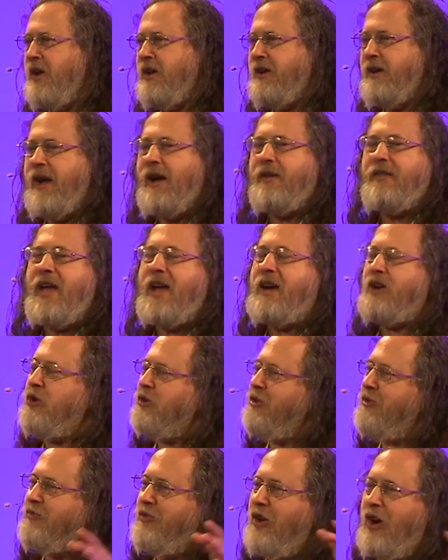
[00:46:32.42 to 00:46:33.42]
Now, that could
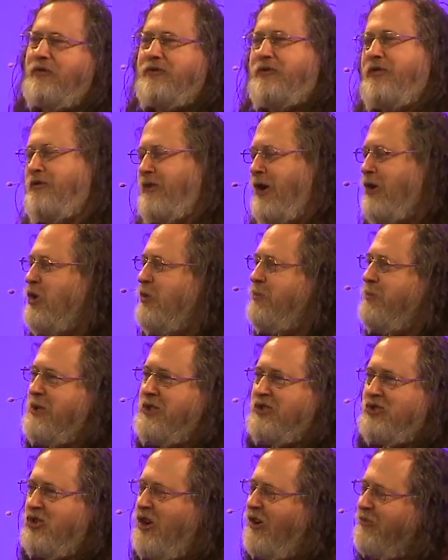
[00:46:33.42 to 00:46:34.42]
involve developing
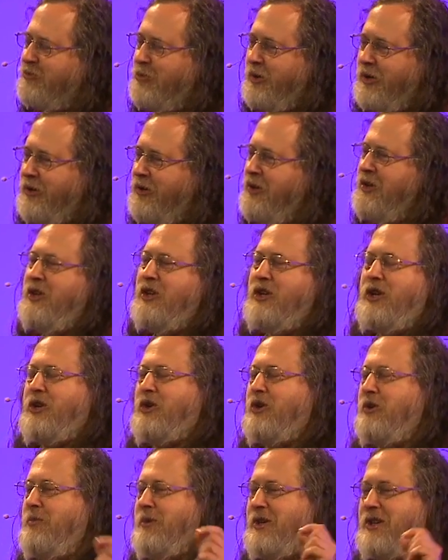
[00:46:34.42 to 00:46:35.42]
software. It
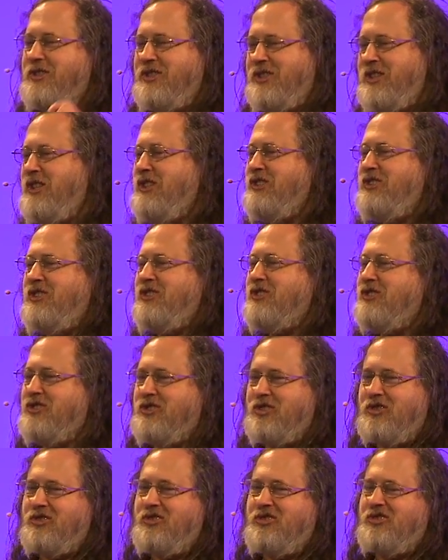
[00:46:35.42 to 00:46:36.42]
could be as easy as
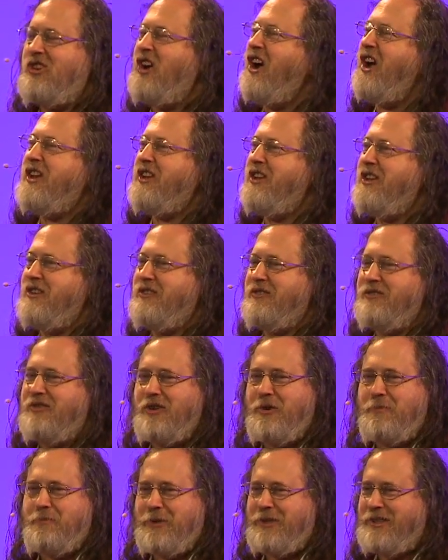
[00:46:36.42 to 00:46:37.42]
just signing
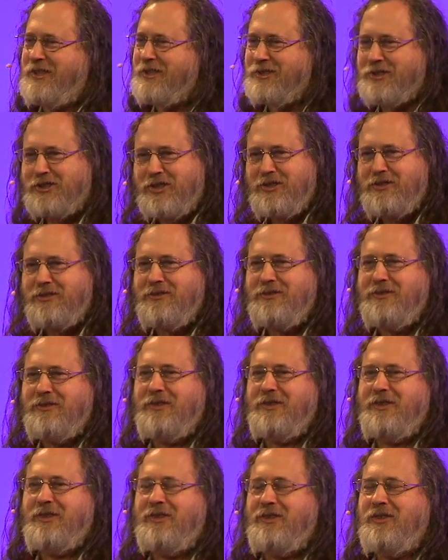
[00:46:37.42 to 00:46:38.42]
a petition,
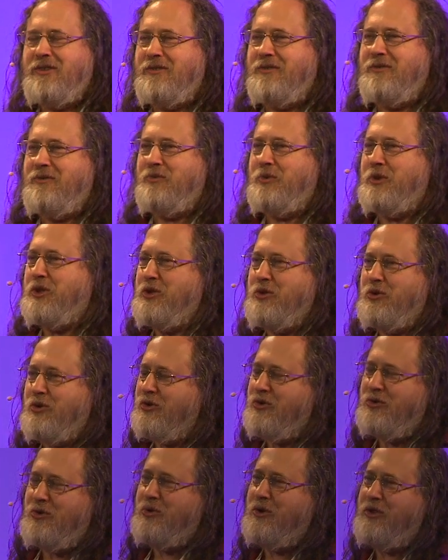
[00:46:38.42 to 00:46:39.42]
which you could
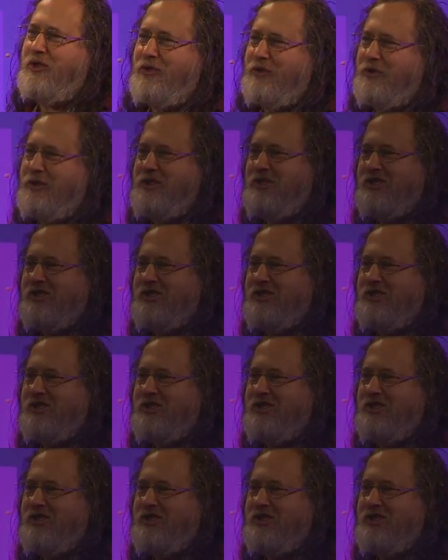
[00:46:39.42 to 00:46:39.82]
do in 30